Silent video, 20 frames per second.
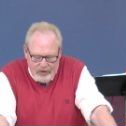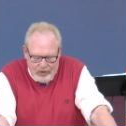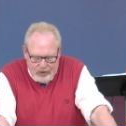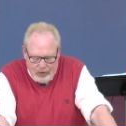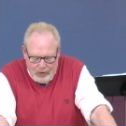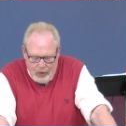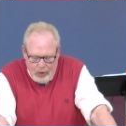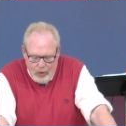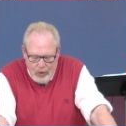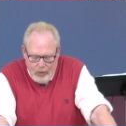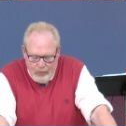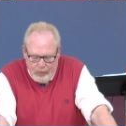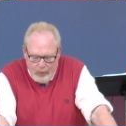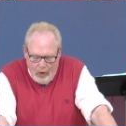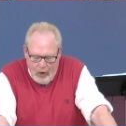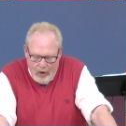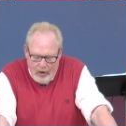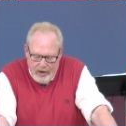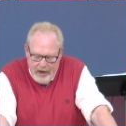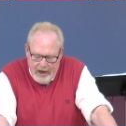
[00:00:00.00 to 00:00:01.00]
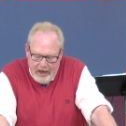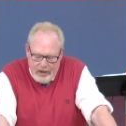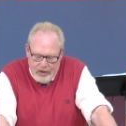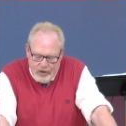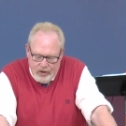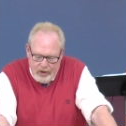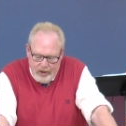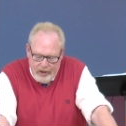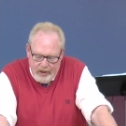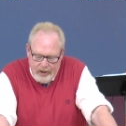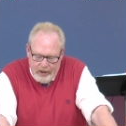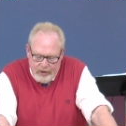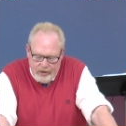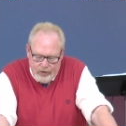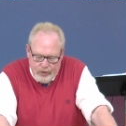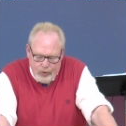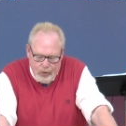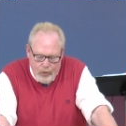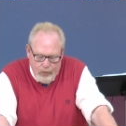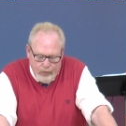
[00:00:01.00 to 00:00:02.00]
is true for our nation and
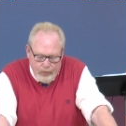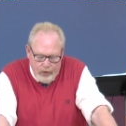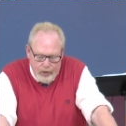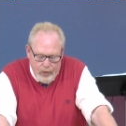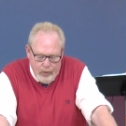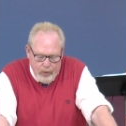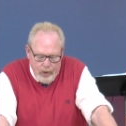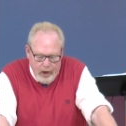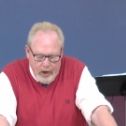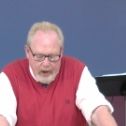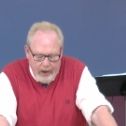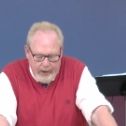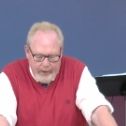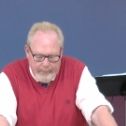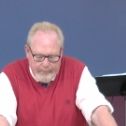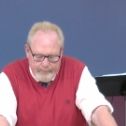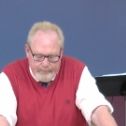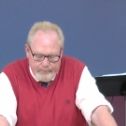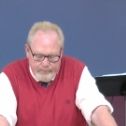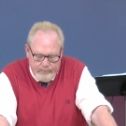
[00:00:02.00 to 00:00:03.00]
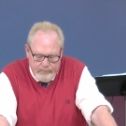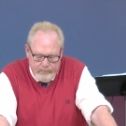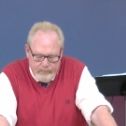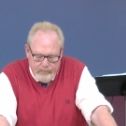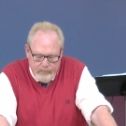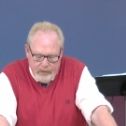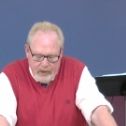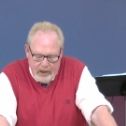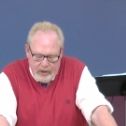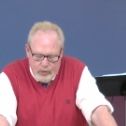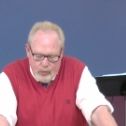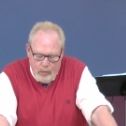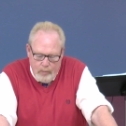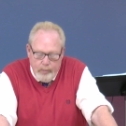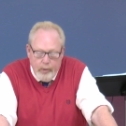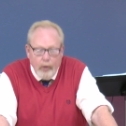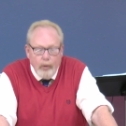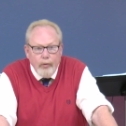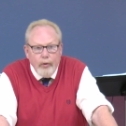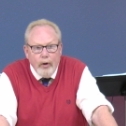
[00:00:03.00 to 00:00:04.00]
it's true for you and I as we
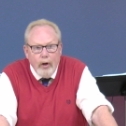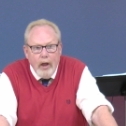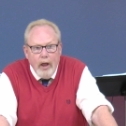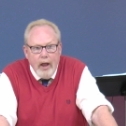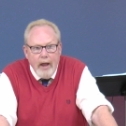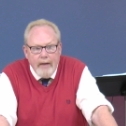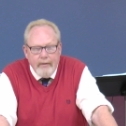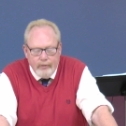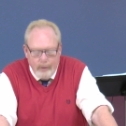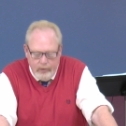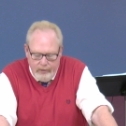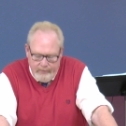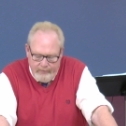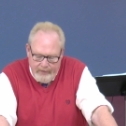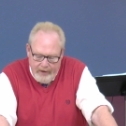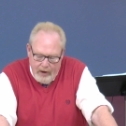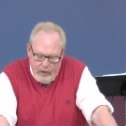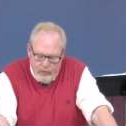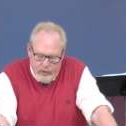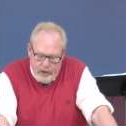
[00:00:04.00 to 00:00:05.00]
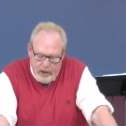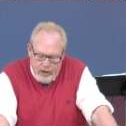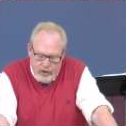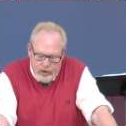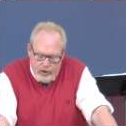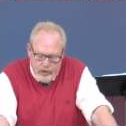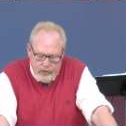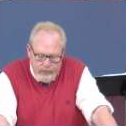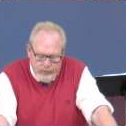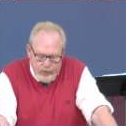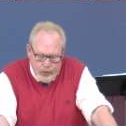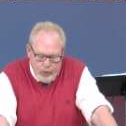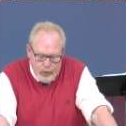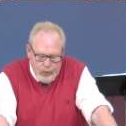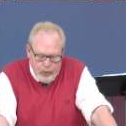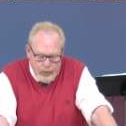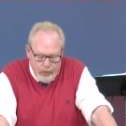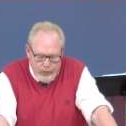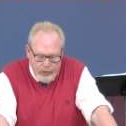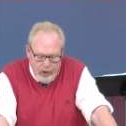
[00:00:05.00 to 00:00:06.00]
build our lives on the foundation of
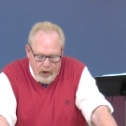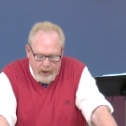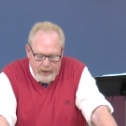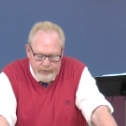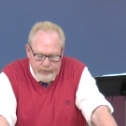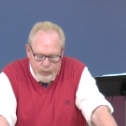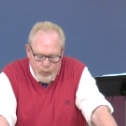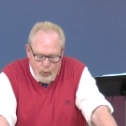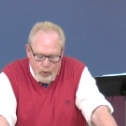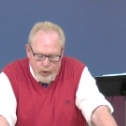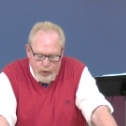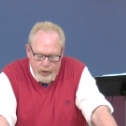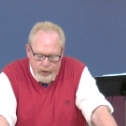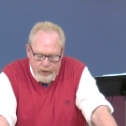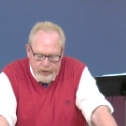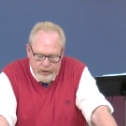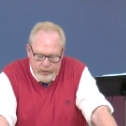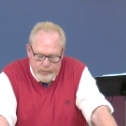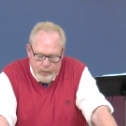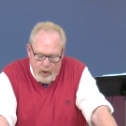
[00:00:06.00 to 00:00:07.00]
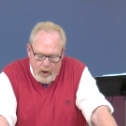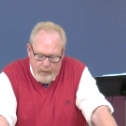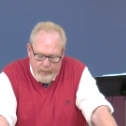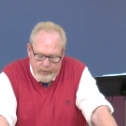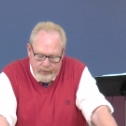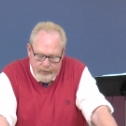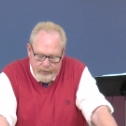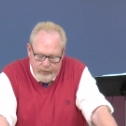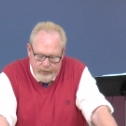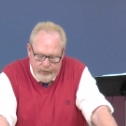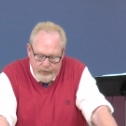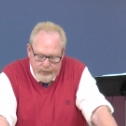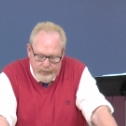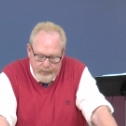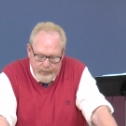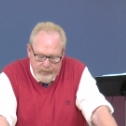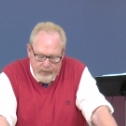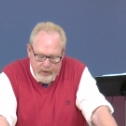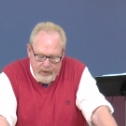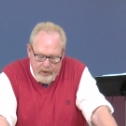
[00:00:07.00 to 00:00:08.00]
truth, God's word and his promises,
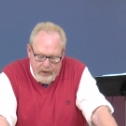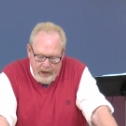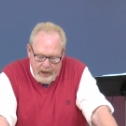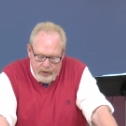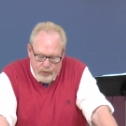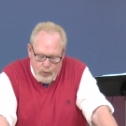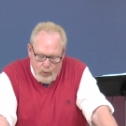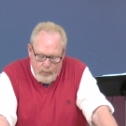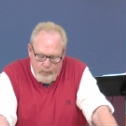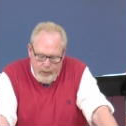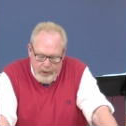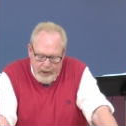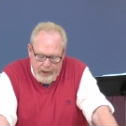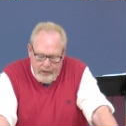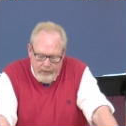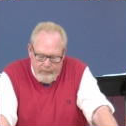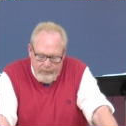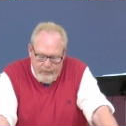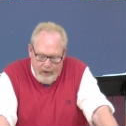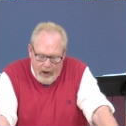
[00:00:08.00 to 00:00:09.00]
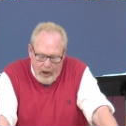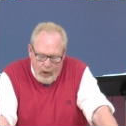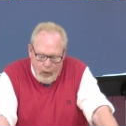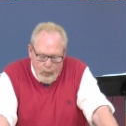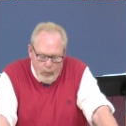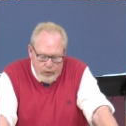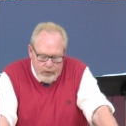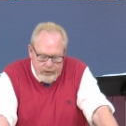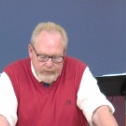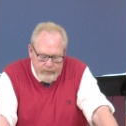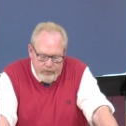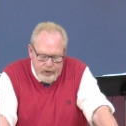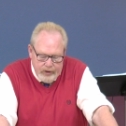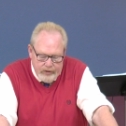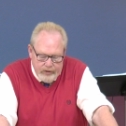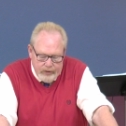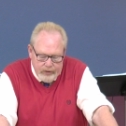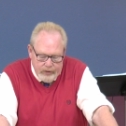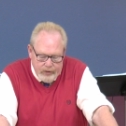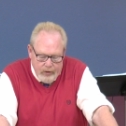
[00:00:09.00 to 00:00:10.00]
as we're being followers of
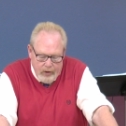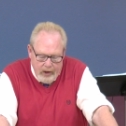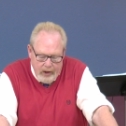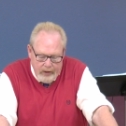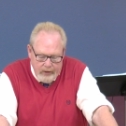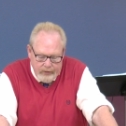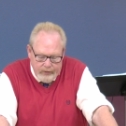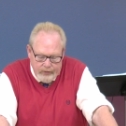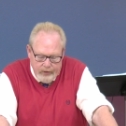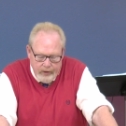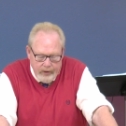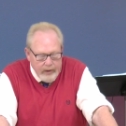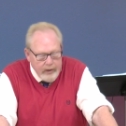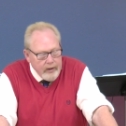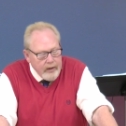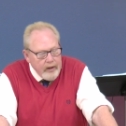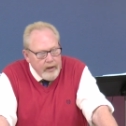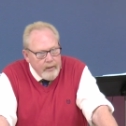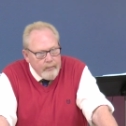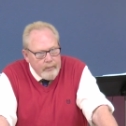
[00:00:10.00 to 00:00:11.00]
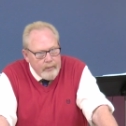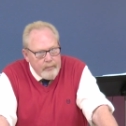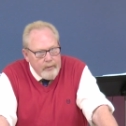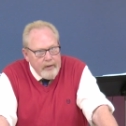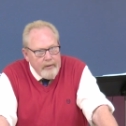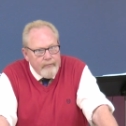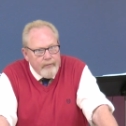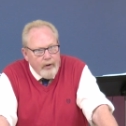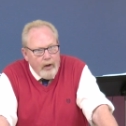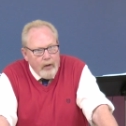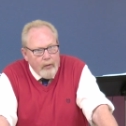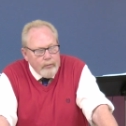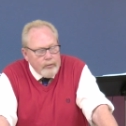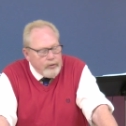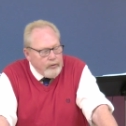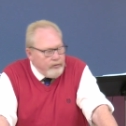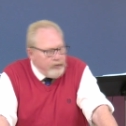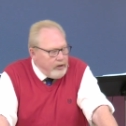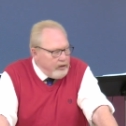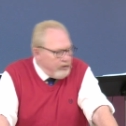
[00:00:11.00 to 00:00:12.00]
Jesus Christ, but being
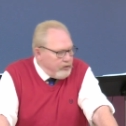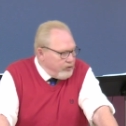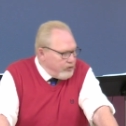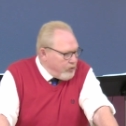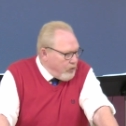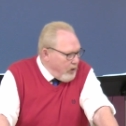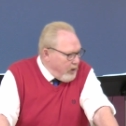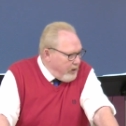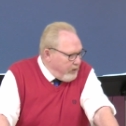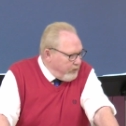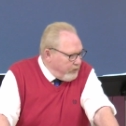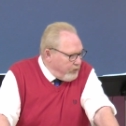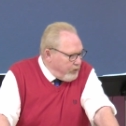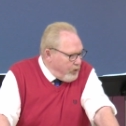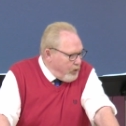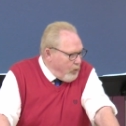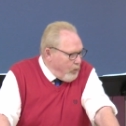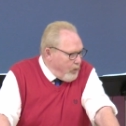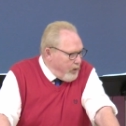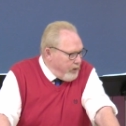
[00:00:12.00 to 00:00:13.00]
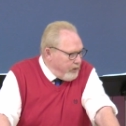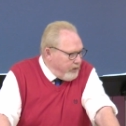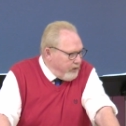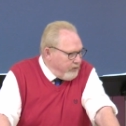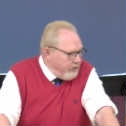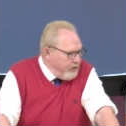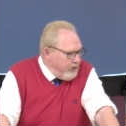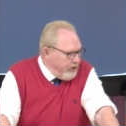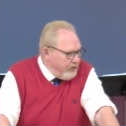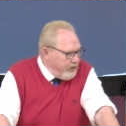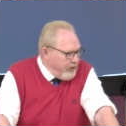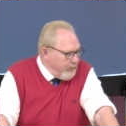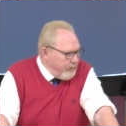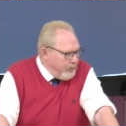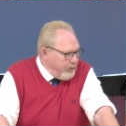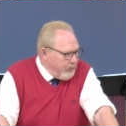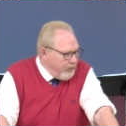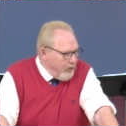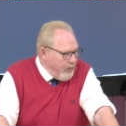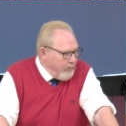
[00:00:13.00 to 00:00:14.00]
followers of Jesus Christ, you know what it doesn't
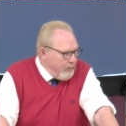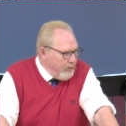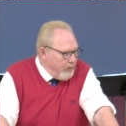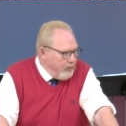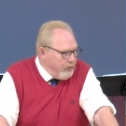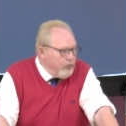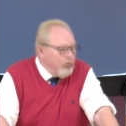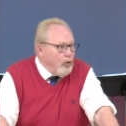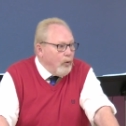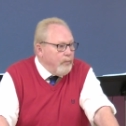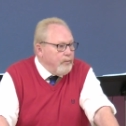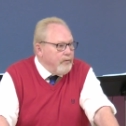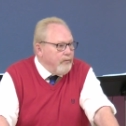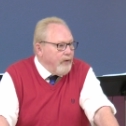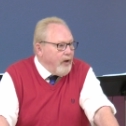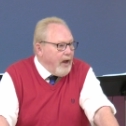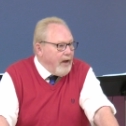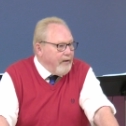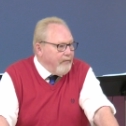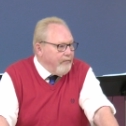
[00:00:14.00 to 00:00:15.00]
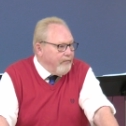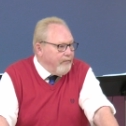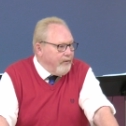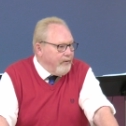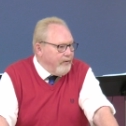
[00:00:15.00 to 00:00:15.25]
exempt us from? Storms of life.